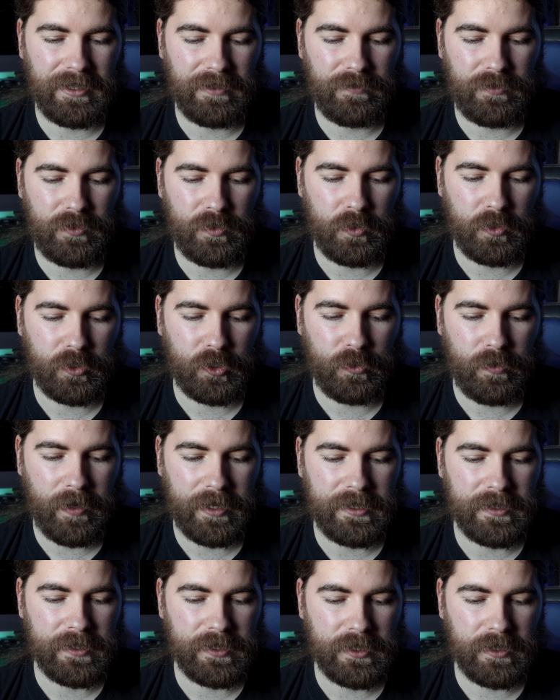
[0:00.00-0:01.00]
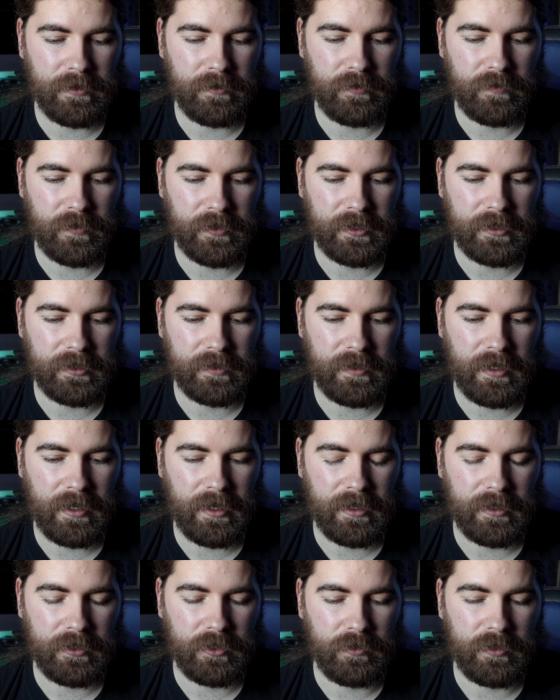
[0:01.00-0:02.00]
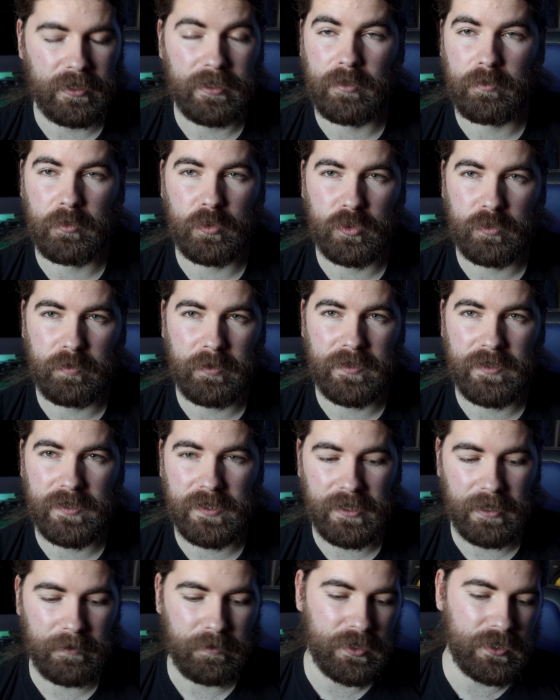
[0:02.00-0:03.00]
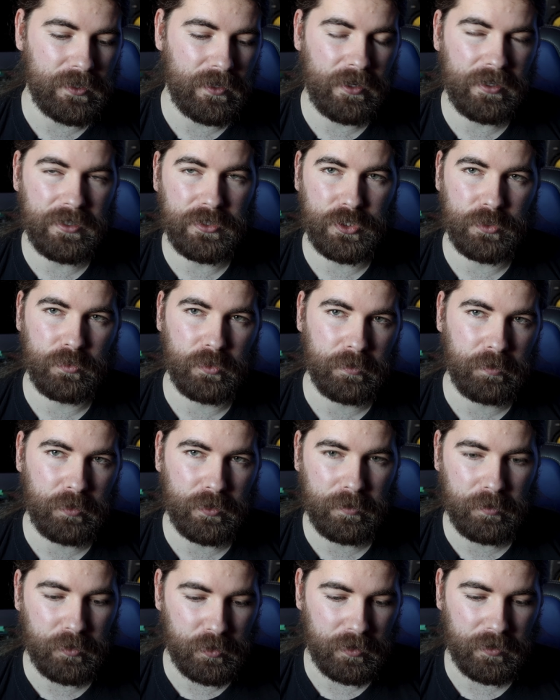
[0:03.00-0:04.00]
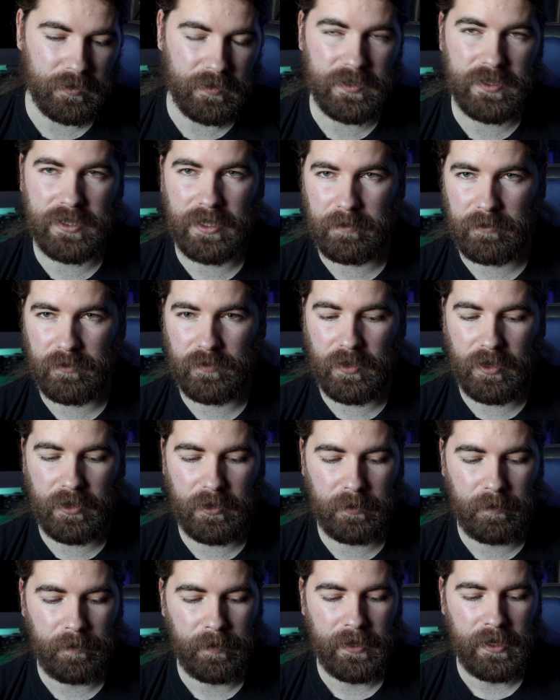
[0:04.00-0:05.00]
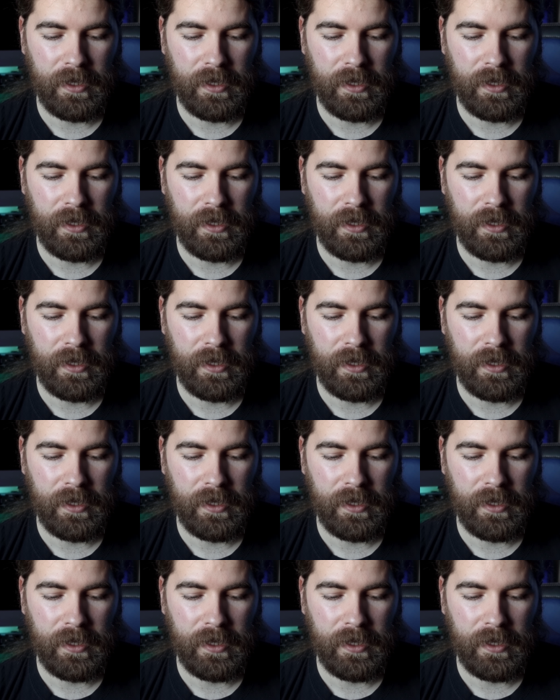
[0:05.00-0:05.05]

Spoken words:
if you're creating something that you need them all to be the same size, you want to put them all on the same file.